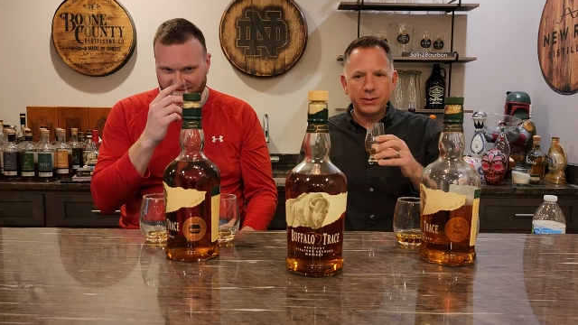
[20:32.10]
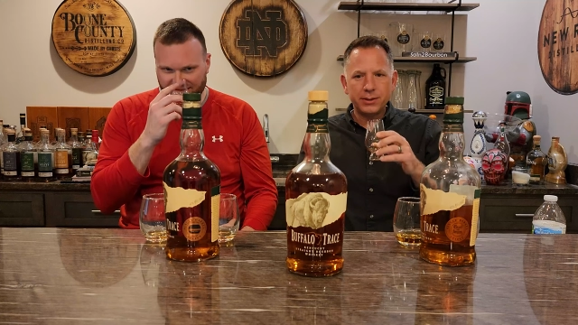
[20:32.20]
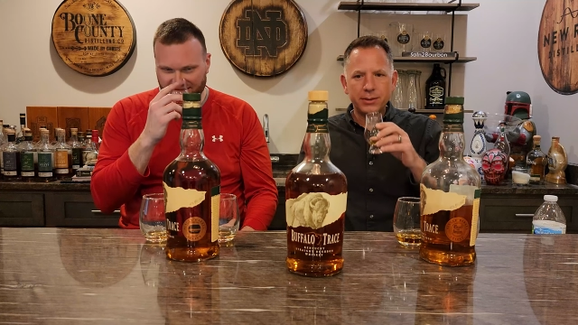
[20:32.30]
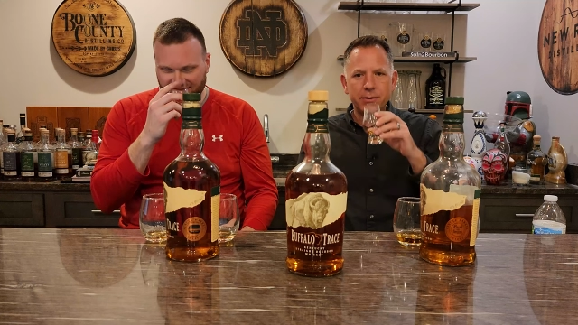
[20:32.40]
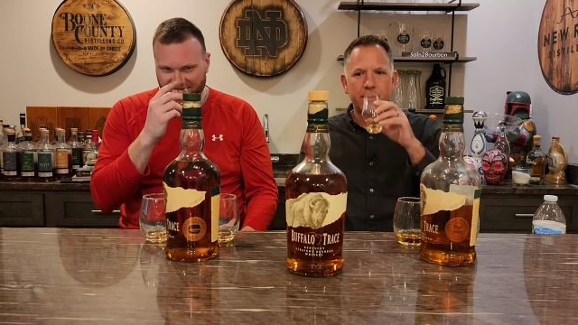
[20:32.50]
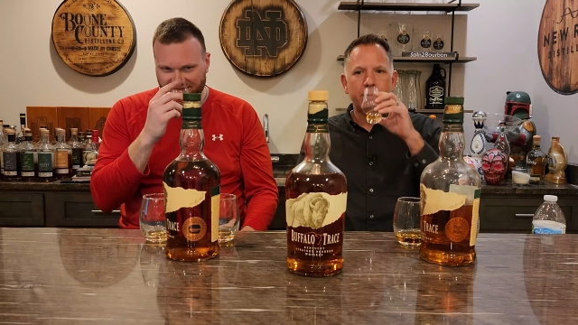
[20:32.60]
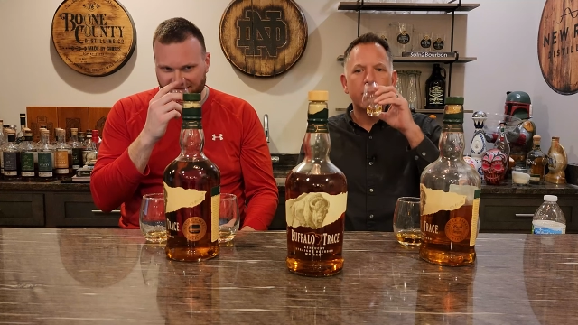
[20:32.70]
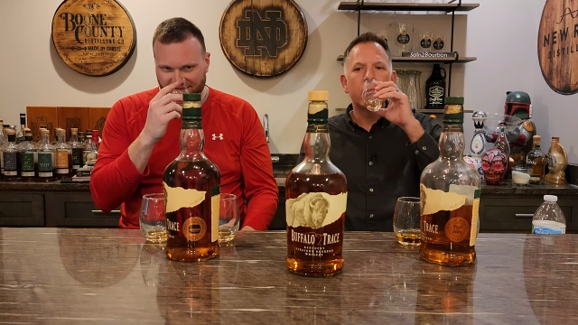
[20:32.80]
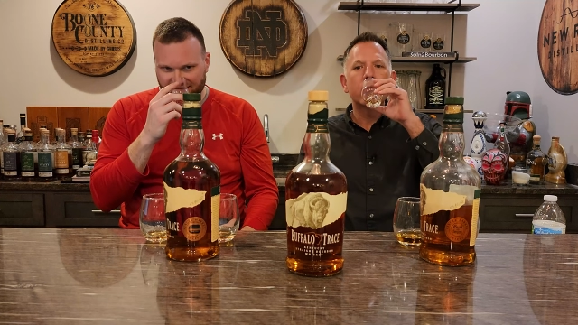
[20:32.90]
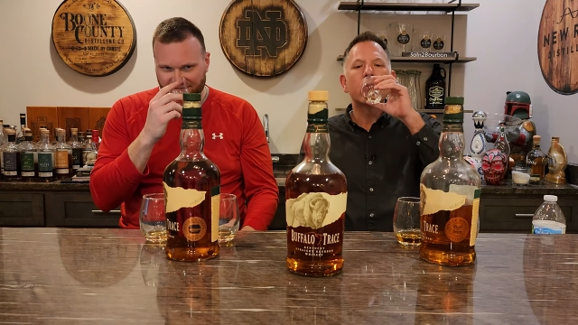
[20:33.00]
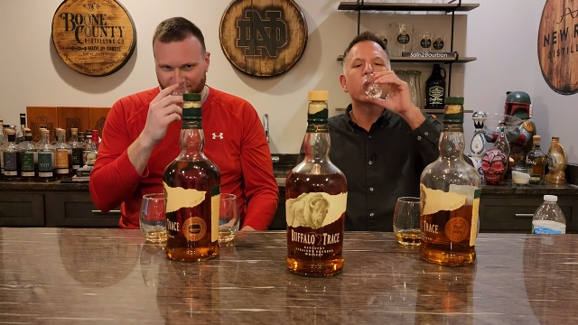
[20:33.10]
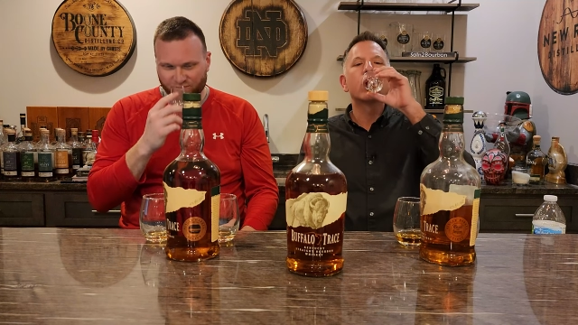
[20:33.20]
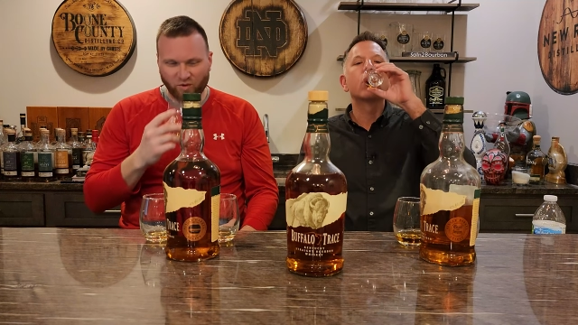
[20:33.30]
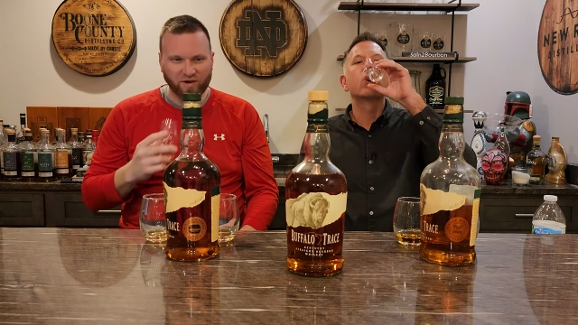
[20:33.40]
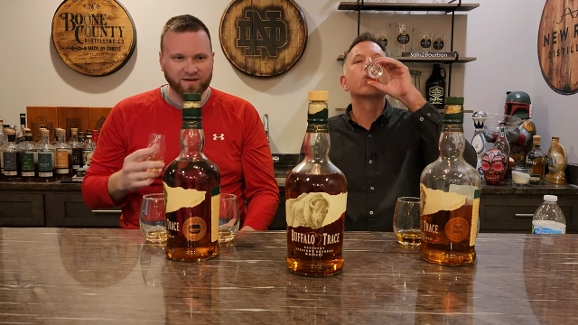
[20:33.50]
Speaker 1: Didn't.
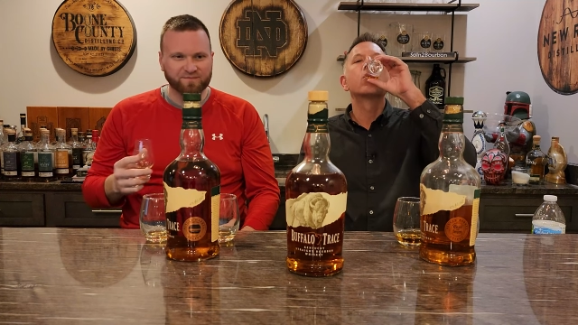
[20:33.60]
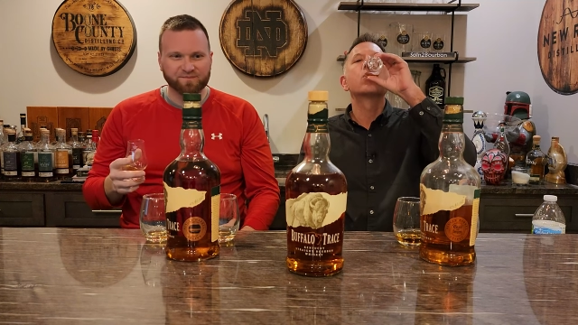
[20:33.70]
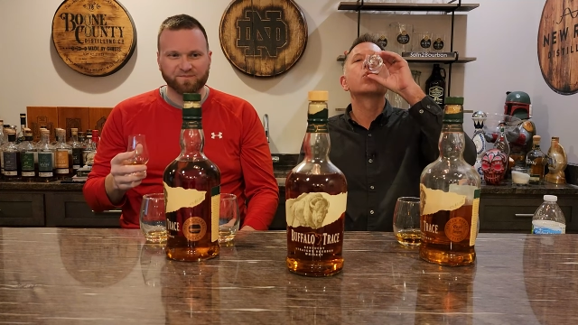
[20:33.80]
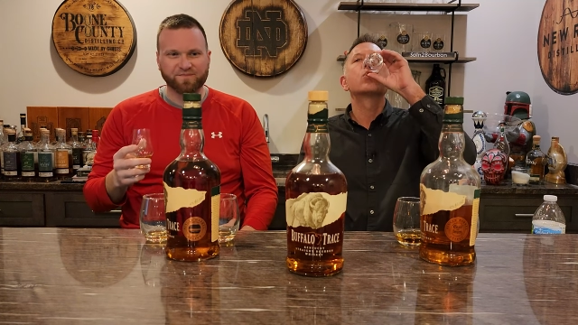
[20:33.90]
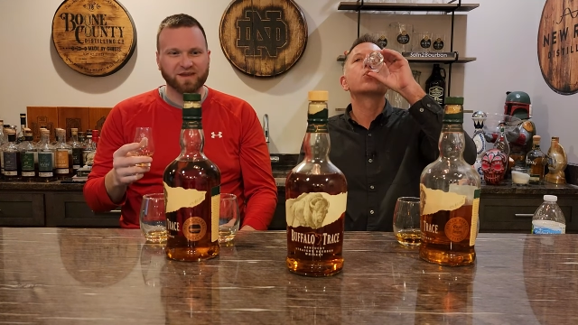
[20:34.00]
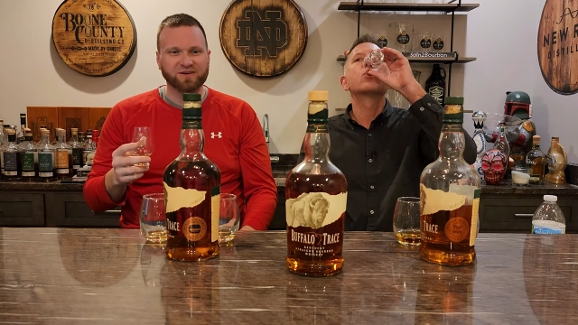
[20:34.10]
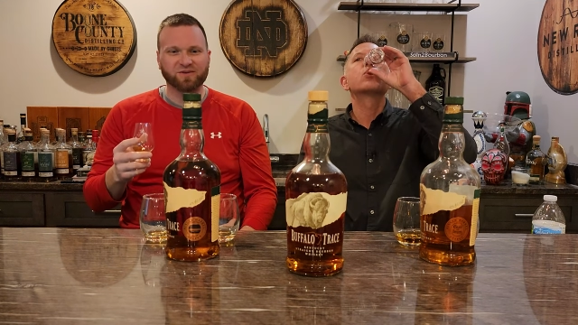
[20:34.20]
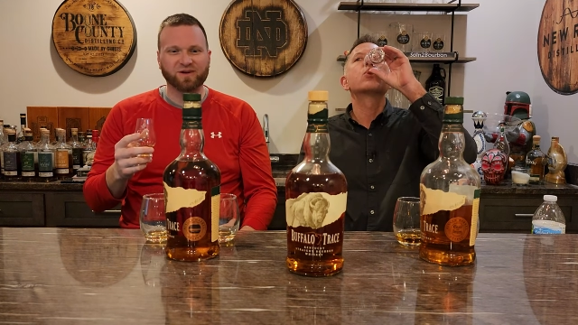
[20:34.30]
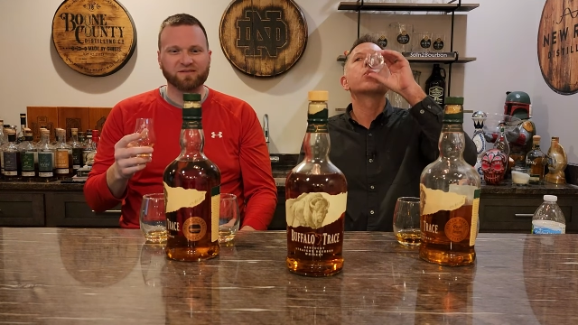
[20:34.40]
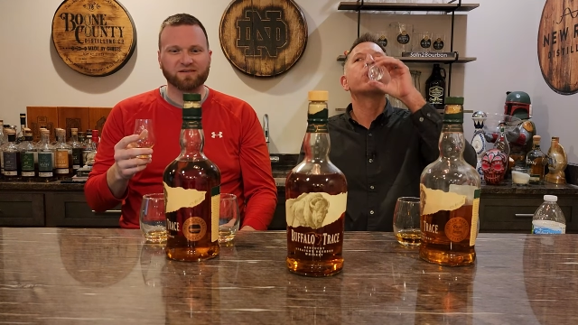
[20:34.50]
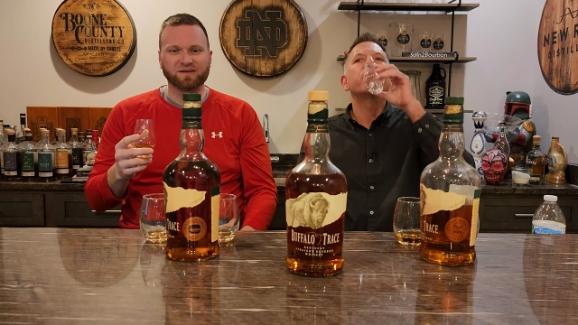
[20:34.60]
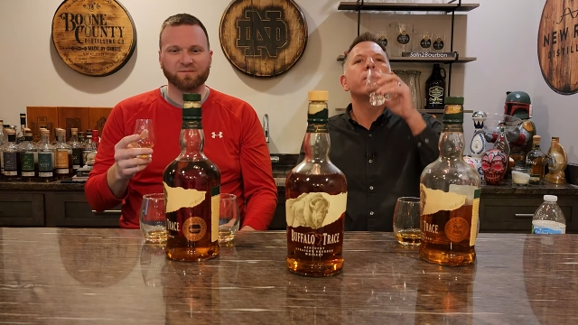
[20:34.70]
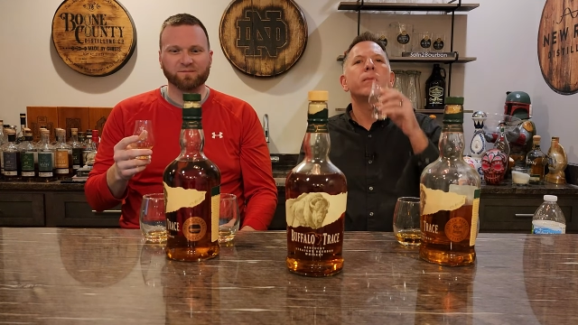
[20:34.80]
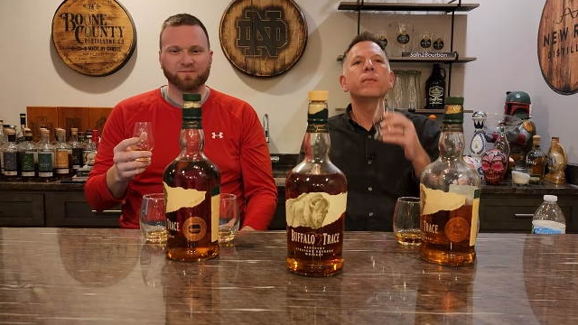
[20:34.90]
Boy, interesting.